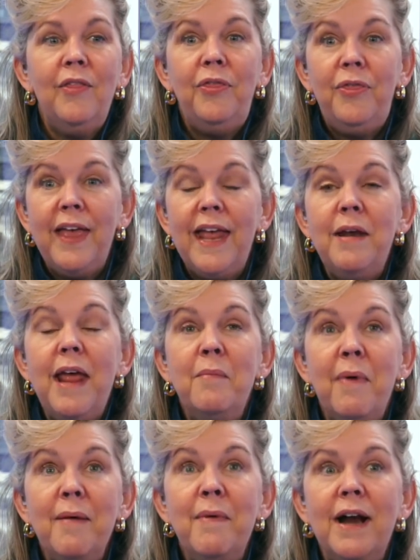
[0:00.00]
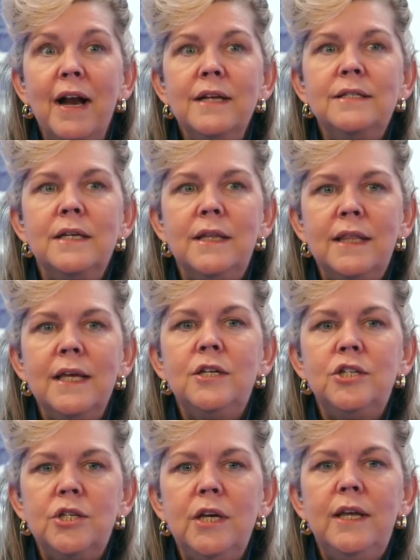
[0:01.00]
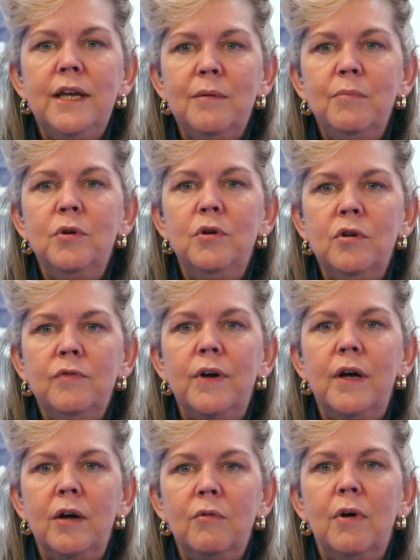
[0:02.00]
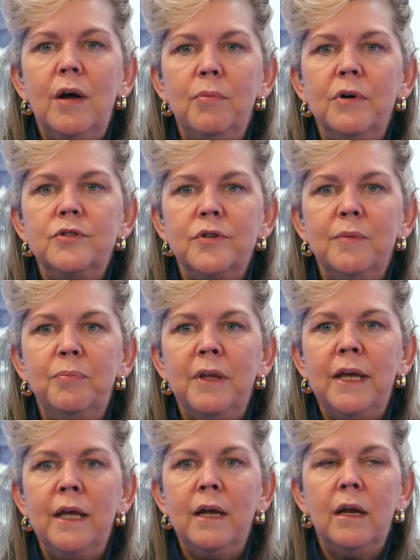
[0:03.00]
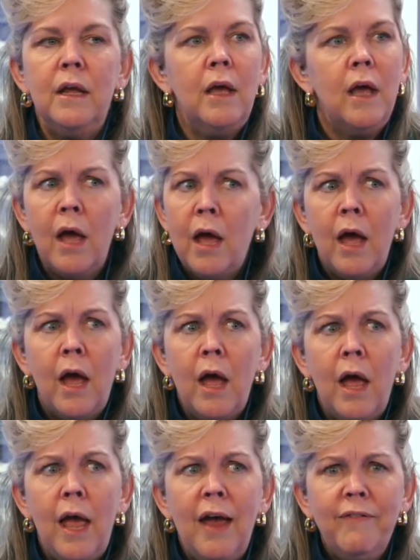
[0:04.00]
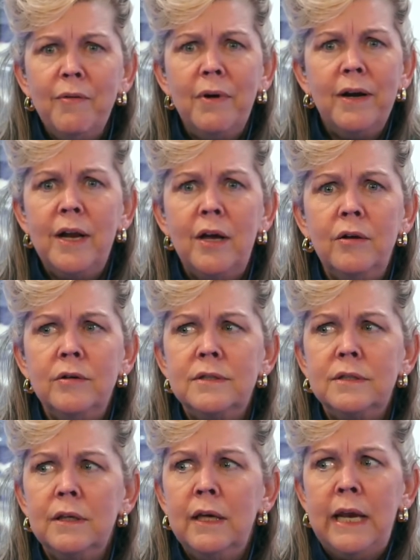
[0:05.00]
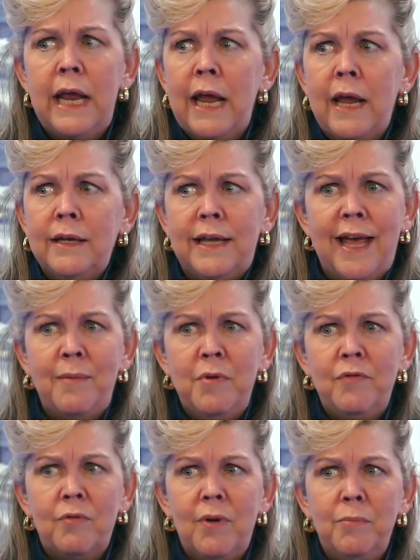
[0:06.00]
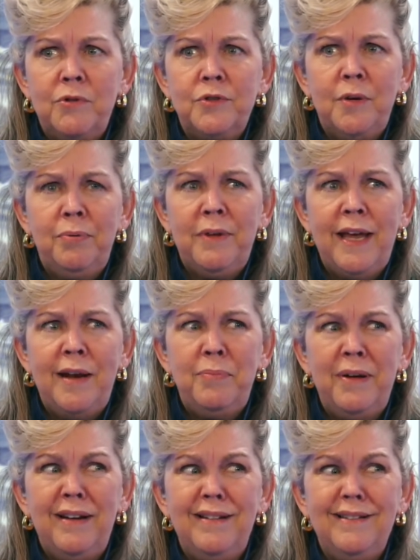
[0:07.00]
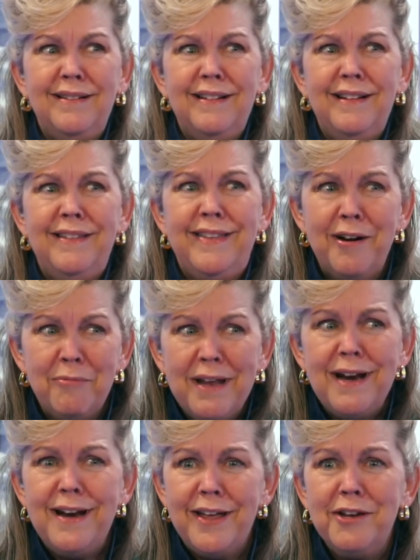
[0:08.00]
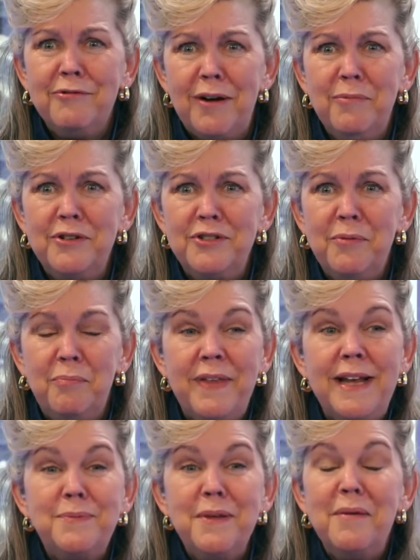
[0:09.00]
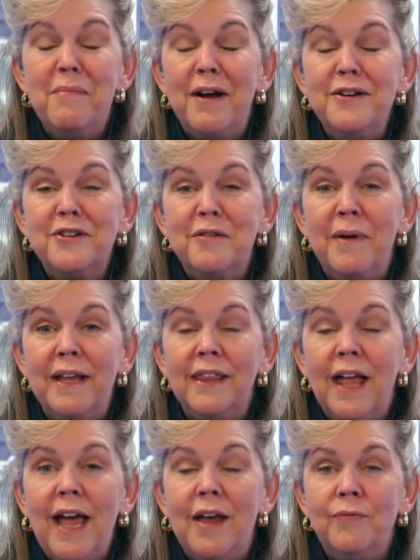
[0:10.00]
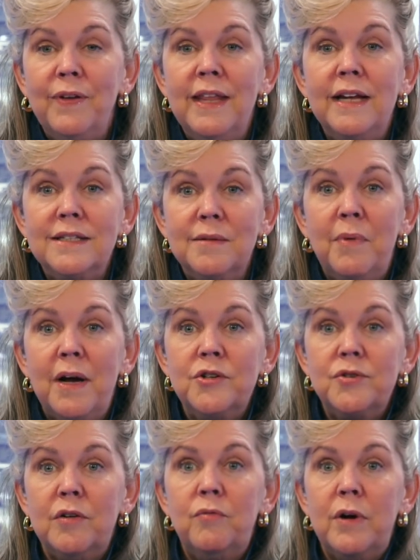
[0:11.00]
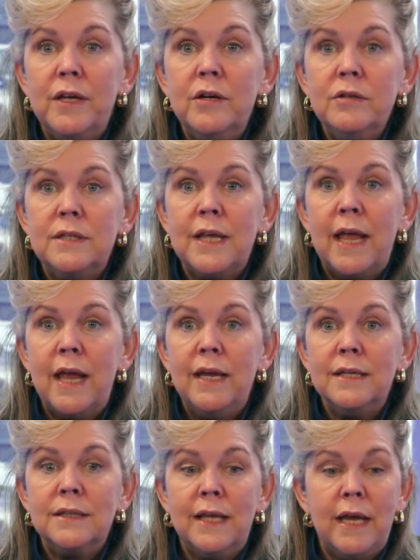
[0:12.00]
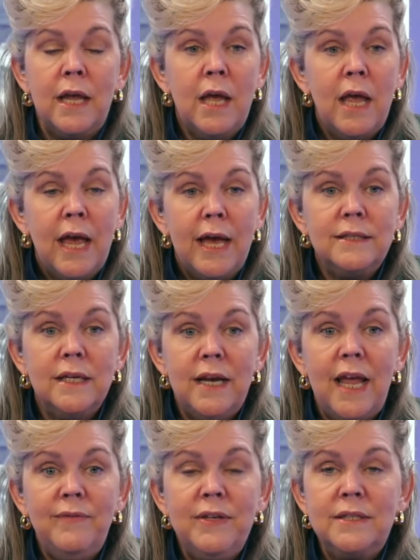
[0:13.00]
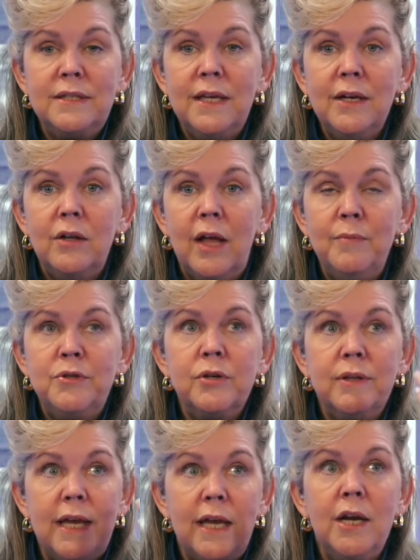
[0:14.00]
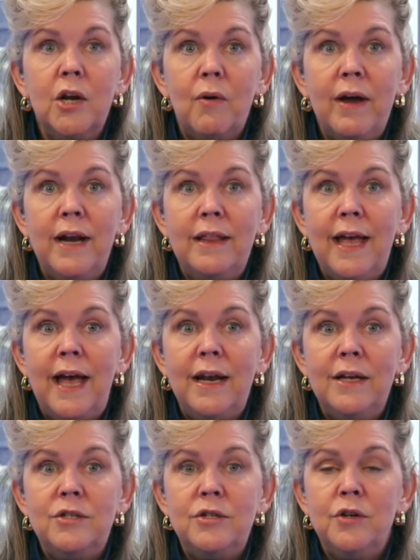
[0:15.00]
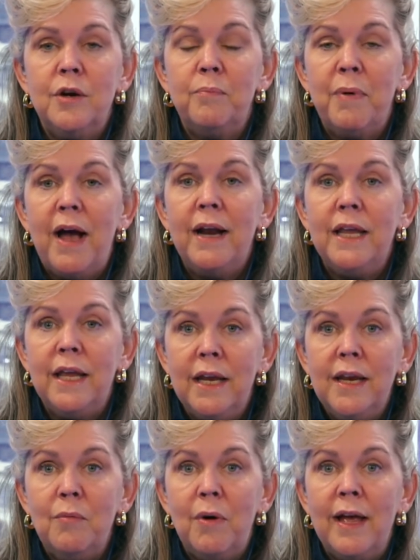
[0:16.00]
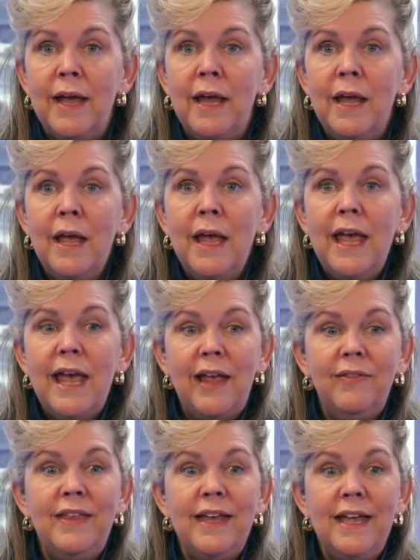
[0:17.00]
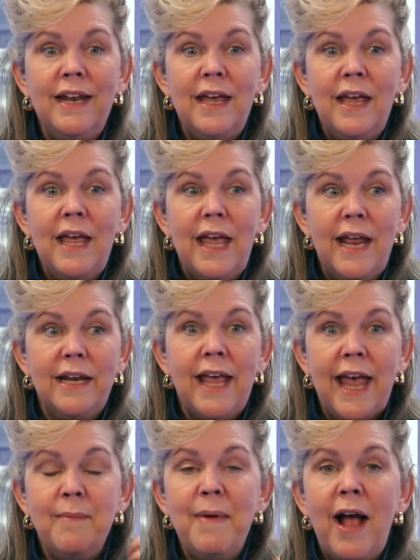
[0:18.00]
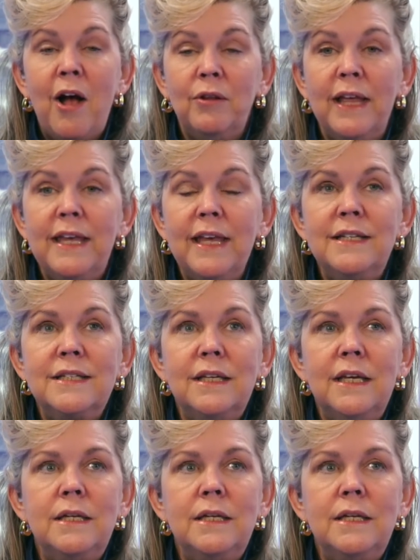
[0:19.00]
In my mind, I said, think she can move a rubber tree plant. Everyone knows an ant can't move a rubber tree plant, but there went another rubber tree. That's been the mantra of my life. And that's the mantra of what you're saying is, like, as a Navy SEAL, I'm sure they integrated that into your body anyway. And then it came out. Like, it's